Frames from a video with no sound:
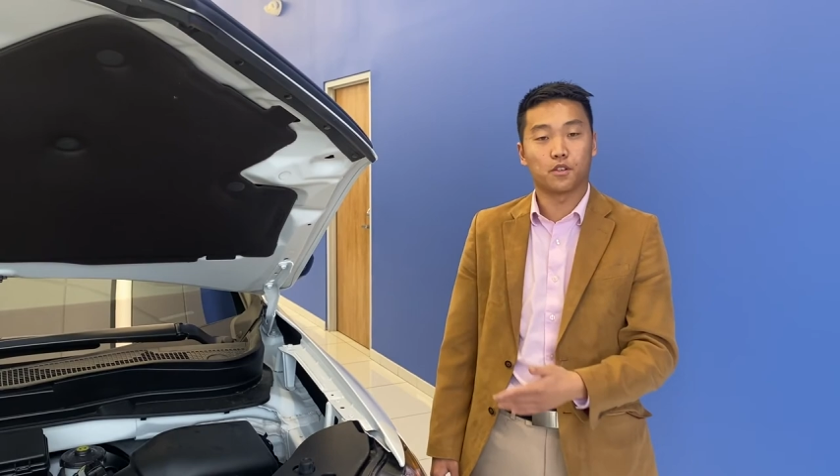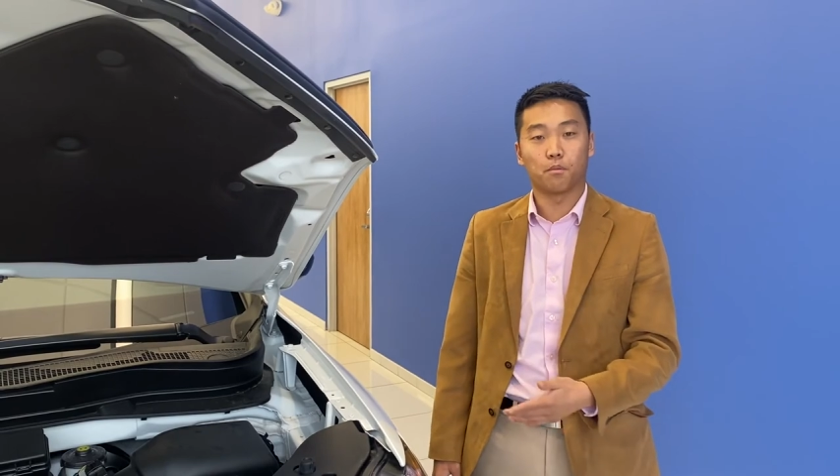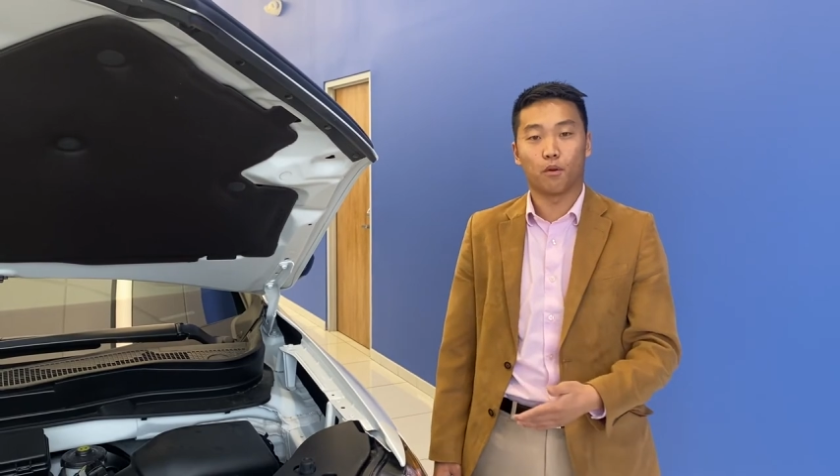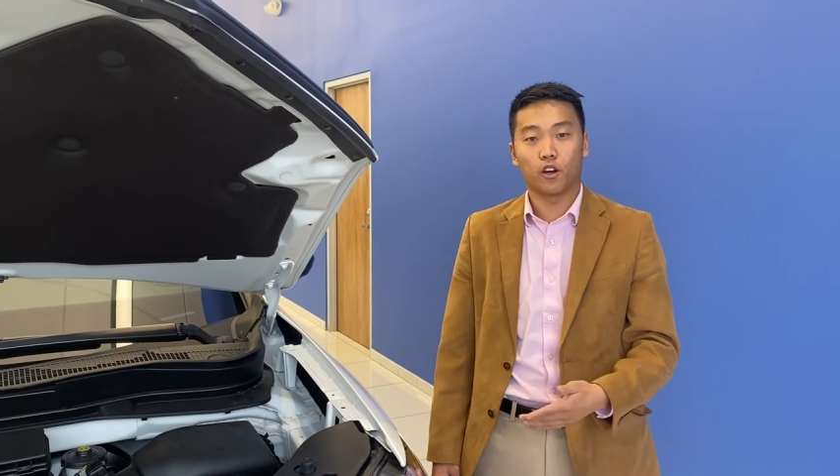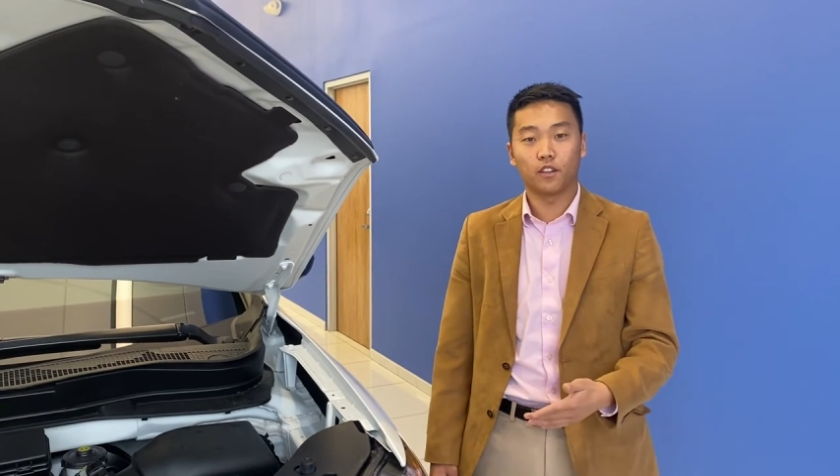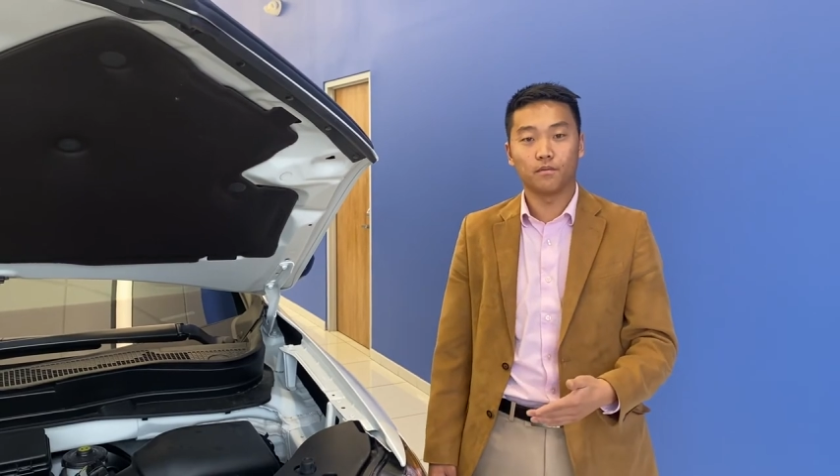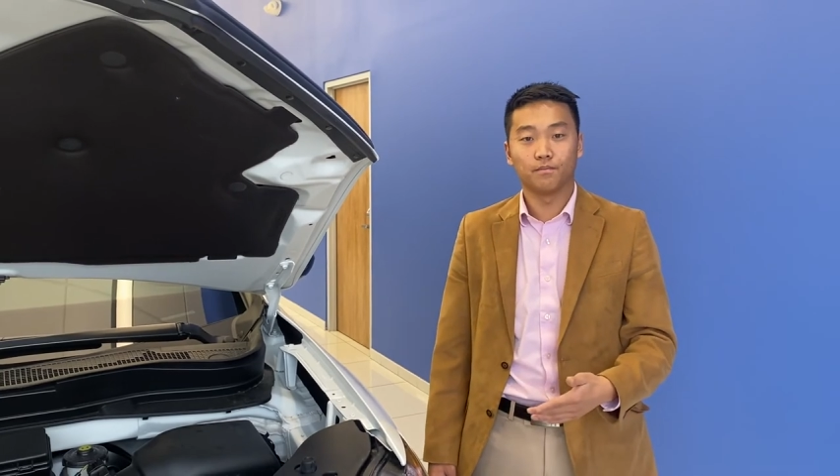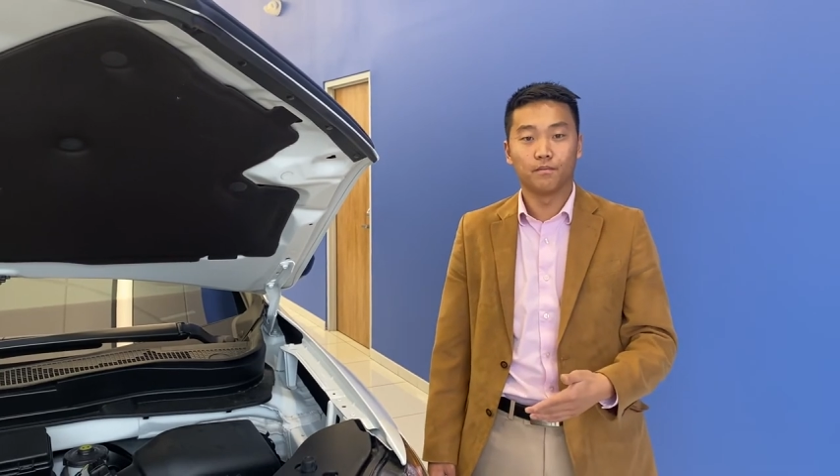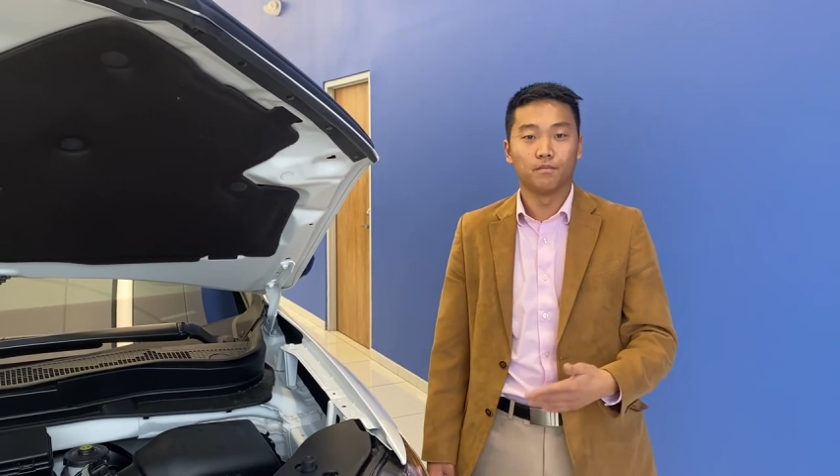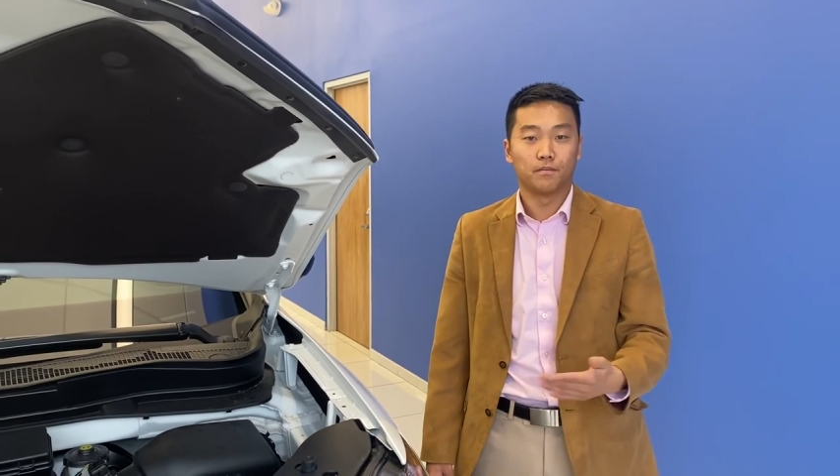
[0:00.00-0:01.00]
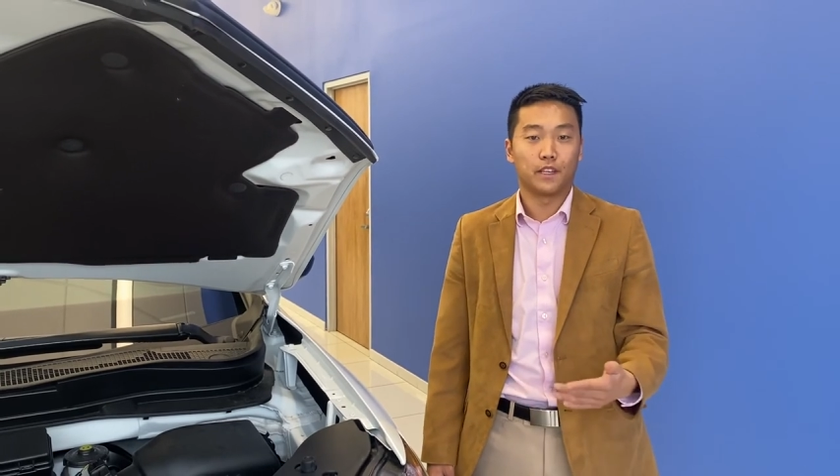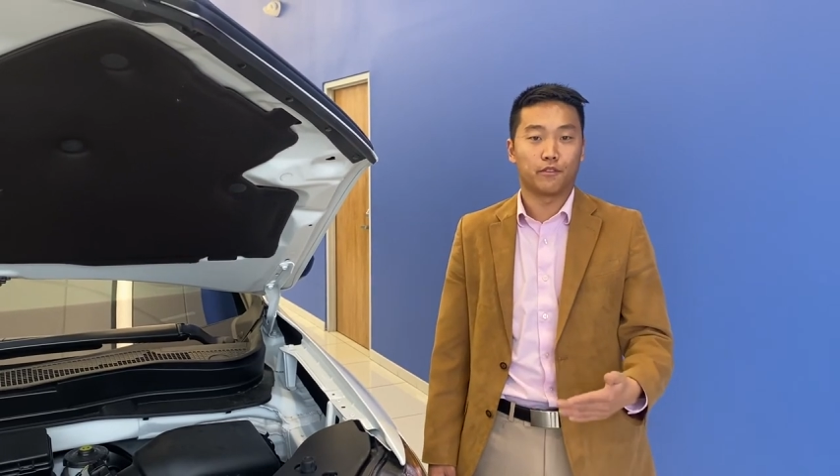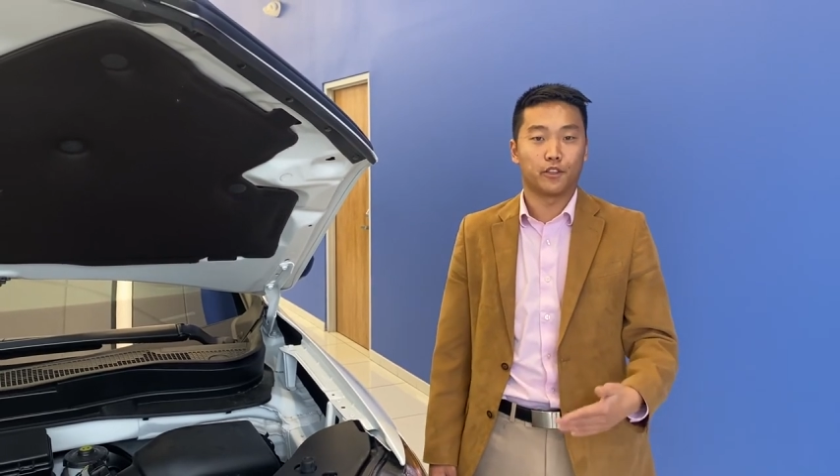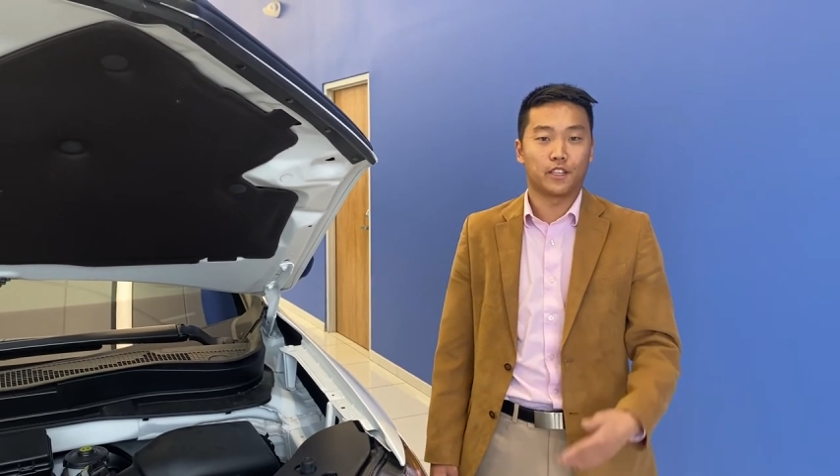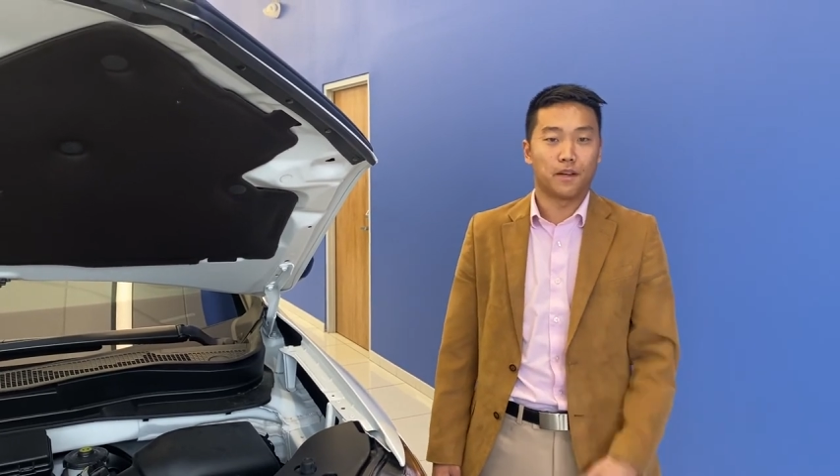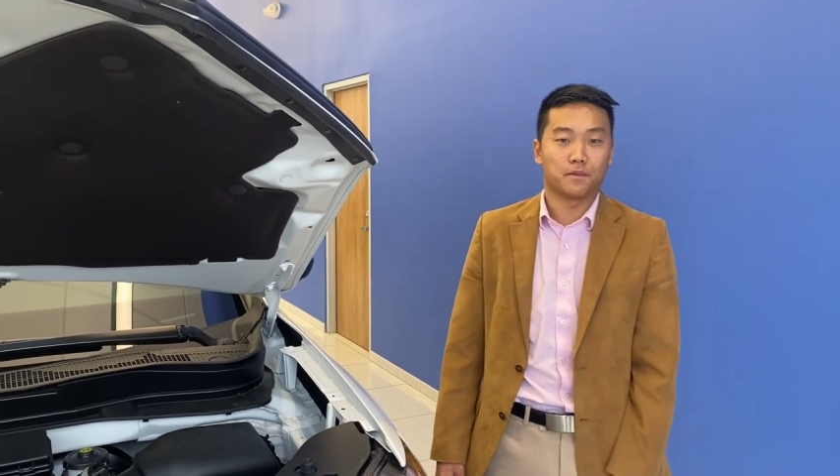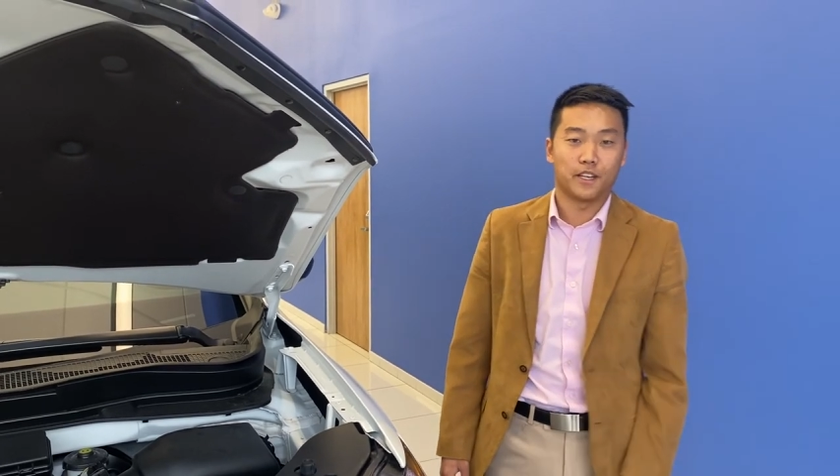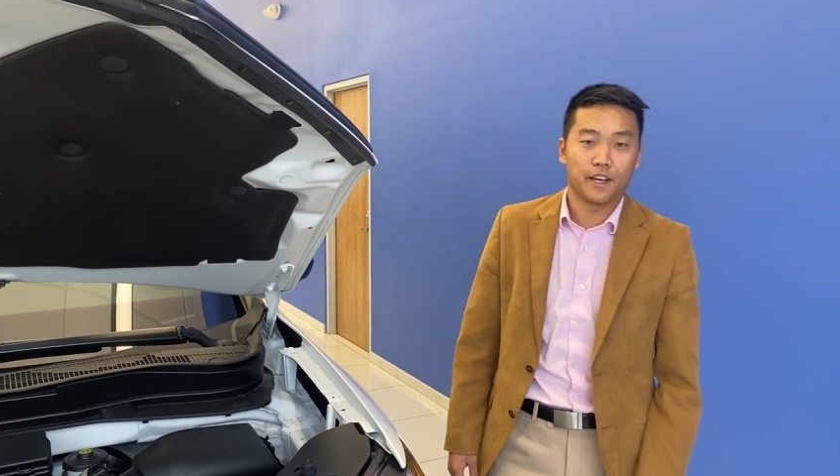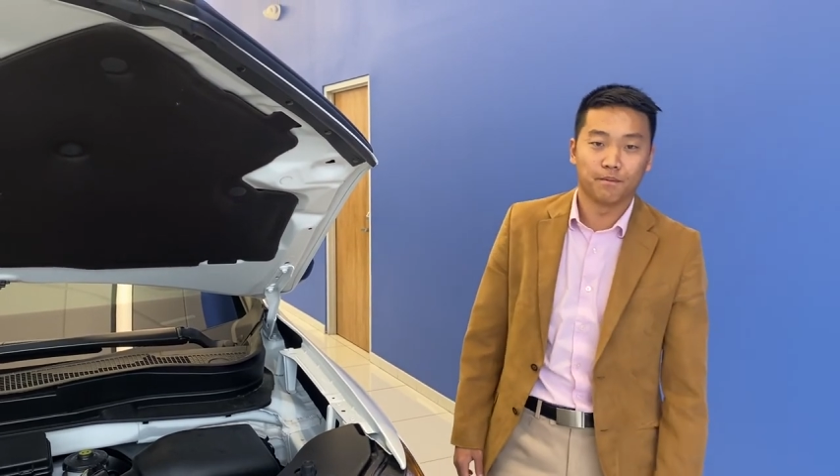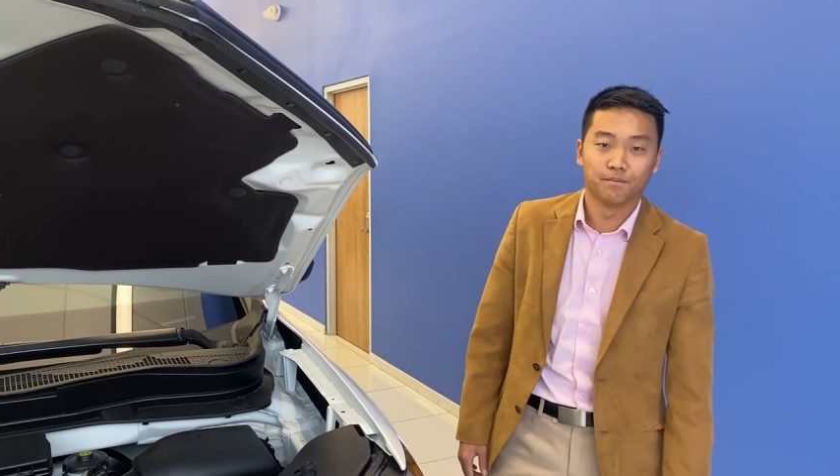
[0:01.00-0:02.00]
important. Thanks for your time
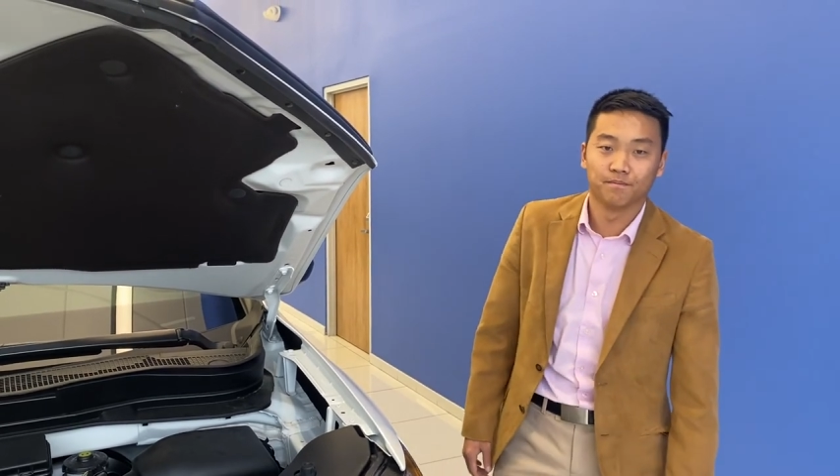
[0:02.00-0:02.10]
today.